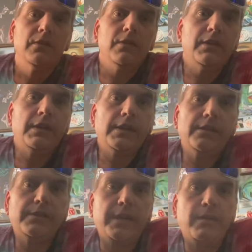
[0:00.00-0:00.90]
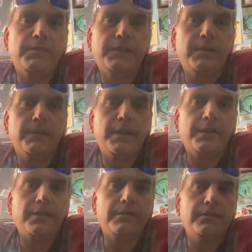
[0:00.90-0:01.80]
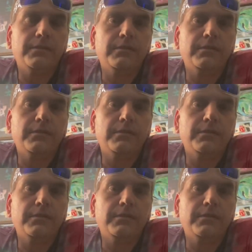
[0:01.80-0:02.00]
Hey guys, Adam Sam Radio.